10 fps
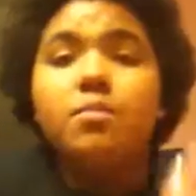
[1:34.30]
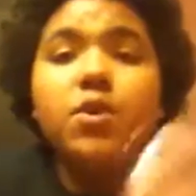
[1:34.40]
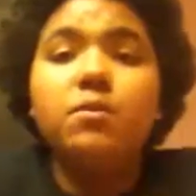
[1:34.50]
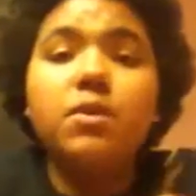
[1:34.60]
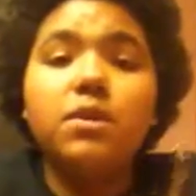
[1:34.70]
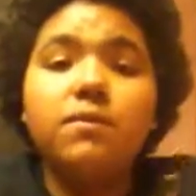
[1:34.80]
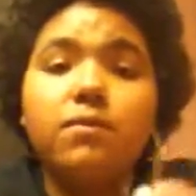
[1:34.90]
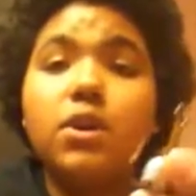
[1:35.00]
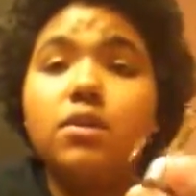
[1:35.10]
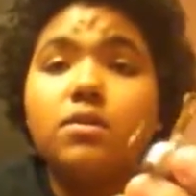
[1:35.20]
put
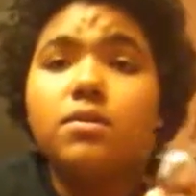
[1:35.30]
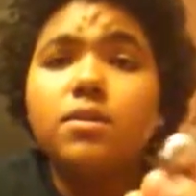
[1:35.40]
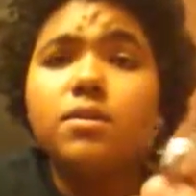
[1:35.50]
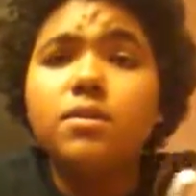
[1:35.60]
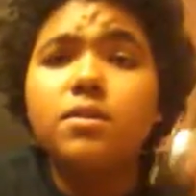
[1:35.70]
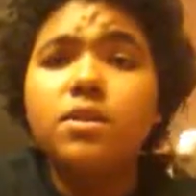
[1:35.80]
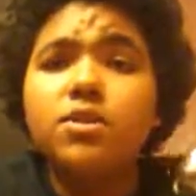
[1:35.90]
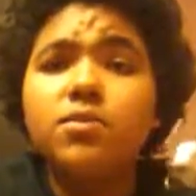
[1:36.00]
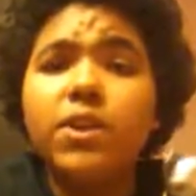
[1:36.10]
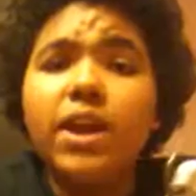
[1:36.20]

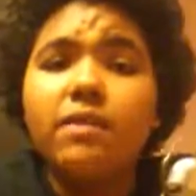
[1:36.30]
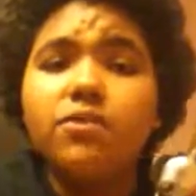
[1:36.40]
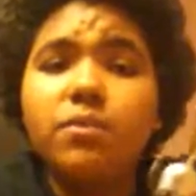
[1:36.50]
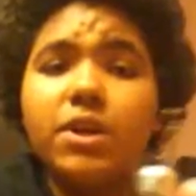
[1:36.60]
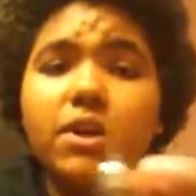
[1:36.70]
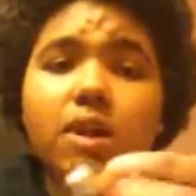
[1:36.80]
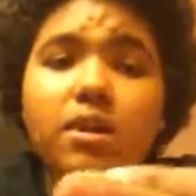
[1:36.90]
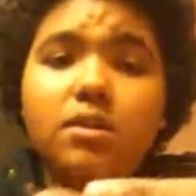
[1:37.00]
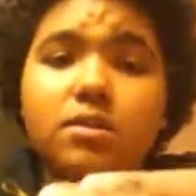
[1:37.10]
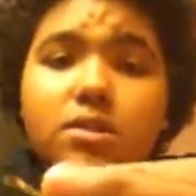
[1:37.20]
this wouldn't have the weight
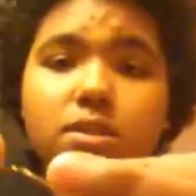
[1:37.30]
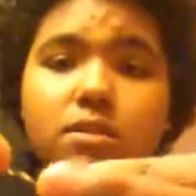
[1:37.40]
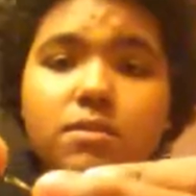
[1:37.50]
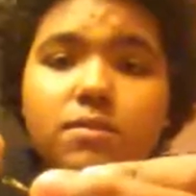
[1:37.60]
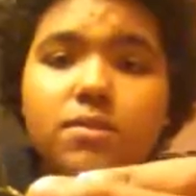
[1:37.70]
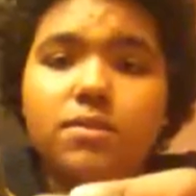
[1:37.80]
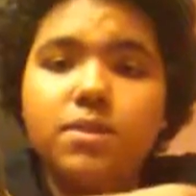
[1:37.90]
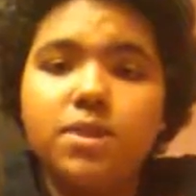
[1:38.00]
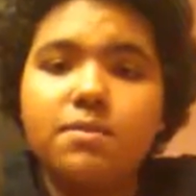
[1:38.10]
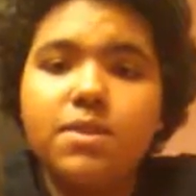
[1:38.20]
on it. Just
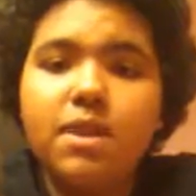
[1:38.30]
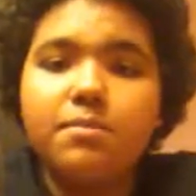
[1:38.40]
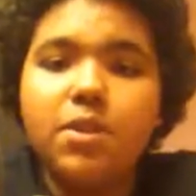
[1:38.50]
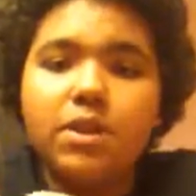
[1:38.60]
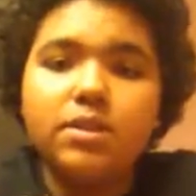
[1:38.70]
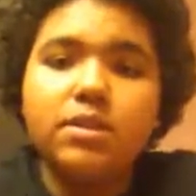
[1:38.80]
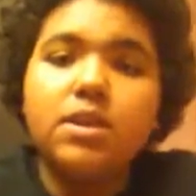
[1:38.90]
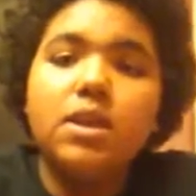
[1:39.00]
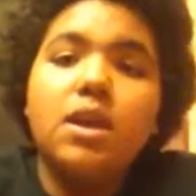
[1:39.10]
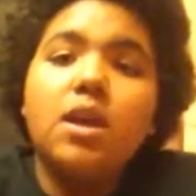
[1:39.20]
keep that in mind.
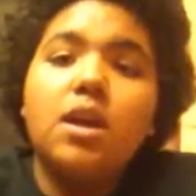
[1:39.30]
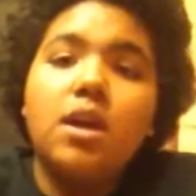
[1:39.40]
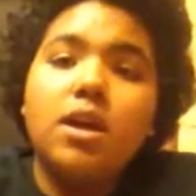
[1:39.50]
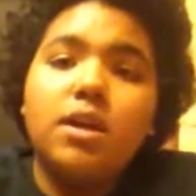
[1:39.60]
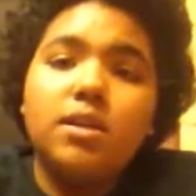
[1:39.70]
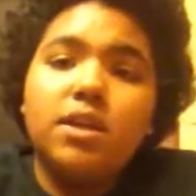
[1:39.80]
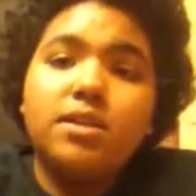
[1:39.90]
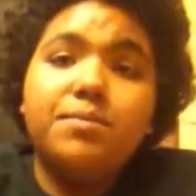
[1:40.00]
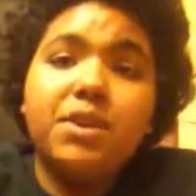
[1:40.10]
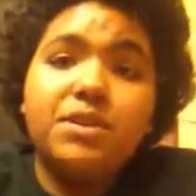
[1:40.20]
And
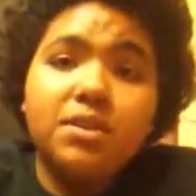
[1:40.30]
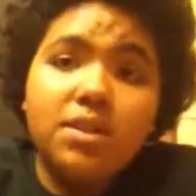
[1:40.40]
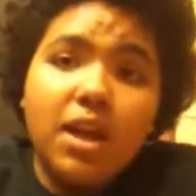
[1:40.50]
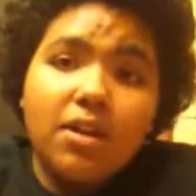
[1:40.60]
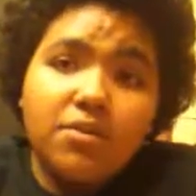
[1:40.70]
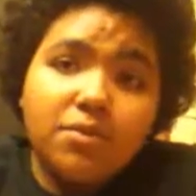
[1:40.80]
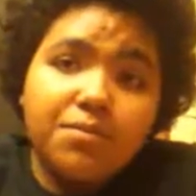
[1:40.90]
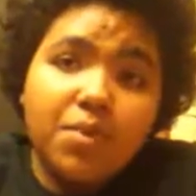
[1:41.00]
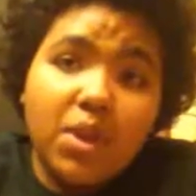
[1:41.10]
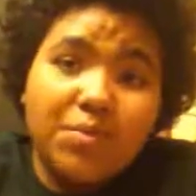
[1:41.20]
that's basically how you
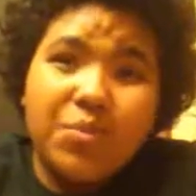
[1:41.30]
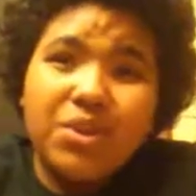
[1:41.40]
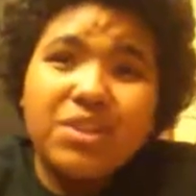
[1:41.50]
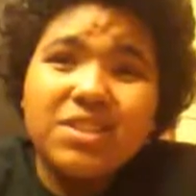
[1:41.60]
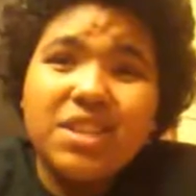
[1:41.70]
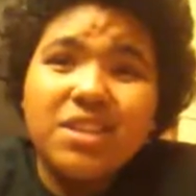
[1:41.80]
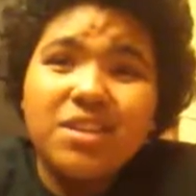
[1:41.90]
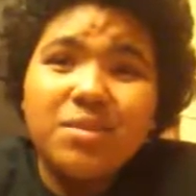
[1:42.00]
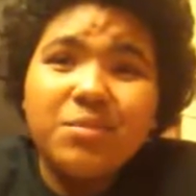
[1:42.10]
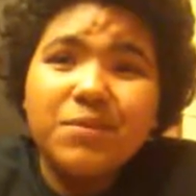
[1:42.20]
would set
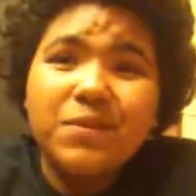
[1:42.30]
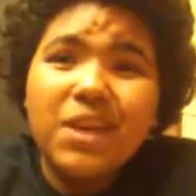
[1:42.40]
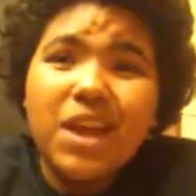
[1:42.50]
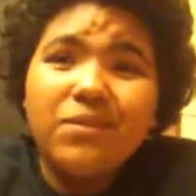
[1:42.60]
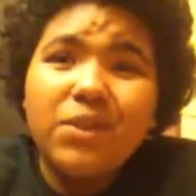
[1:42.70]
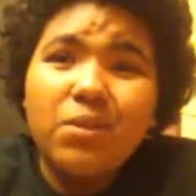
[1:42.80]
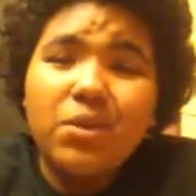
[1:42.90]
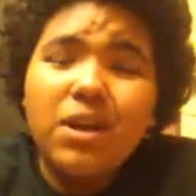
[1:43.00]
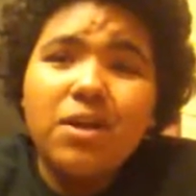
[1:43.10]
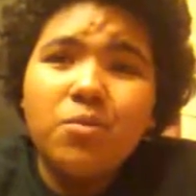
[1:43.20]
it up if you didn't have any
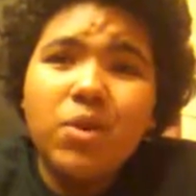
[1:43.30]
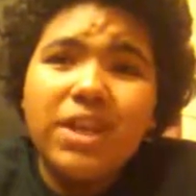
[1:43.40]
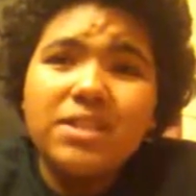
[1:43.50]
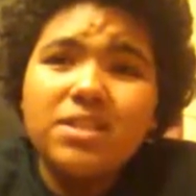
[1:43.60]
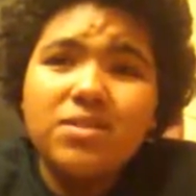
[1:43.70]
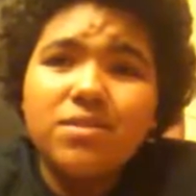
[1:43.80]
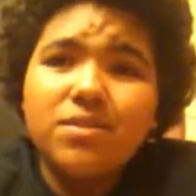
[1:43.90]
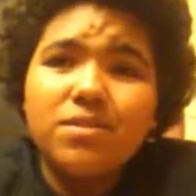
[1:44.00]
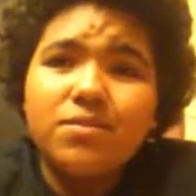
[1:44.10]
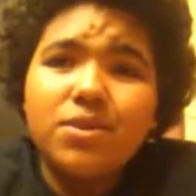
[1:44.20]
weights
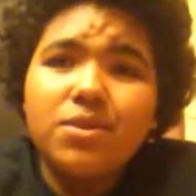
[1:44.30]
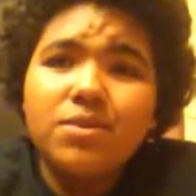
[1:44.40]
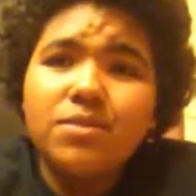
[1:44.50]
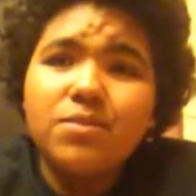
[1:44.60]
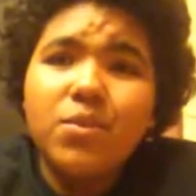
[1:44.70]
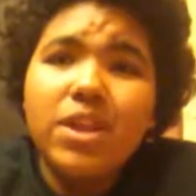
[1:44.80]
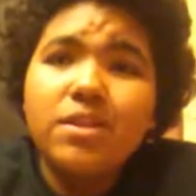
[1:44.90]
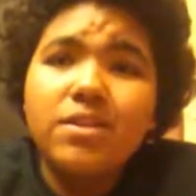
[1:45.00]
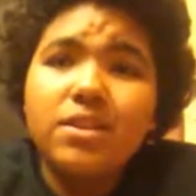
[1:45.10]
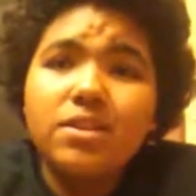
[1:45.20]
or
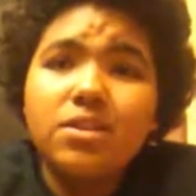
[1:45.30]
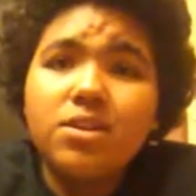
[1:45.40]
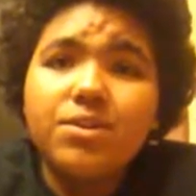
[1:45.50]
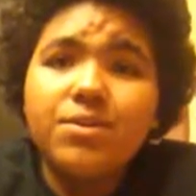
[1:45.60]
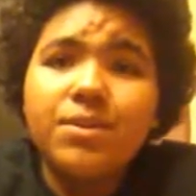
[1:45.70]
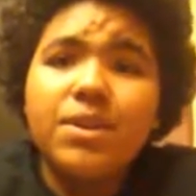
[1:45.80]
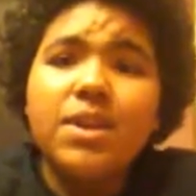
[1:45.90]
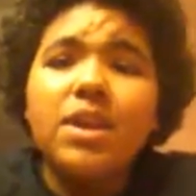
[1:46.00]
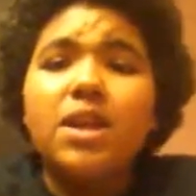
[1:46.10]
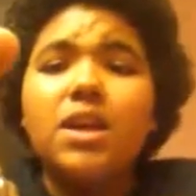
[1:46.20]
weighted hooks on you.
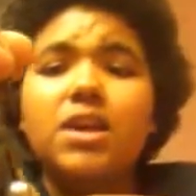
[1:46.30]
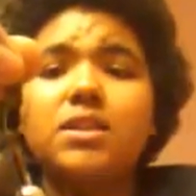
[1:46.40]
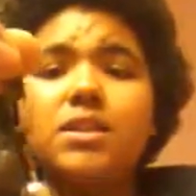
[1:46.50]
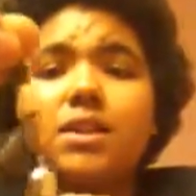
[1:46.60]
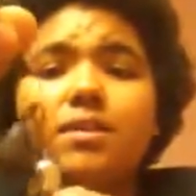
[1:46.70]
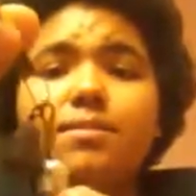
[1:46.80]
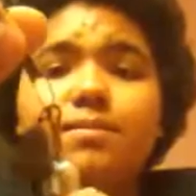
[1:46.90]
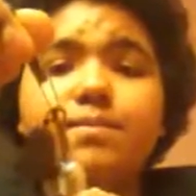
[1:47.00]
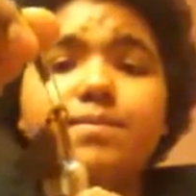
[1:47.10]
And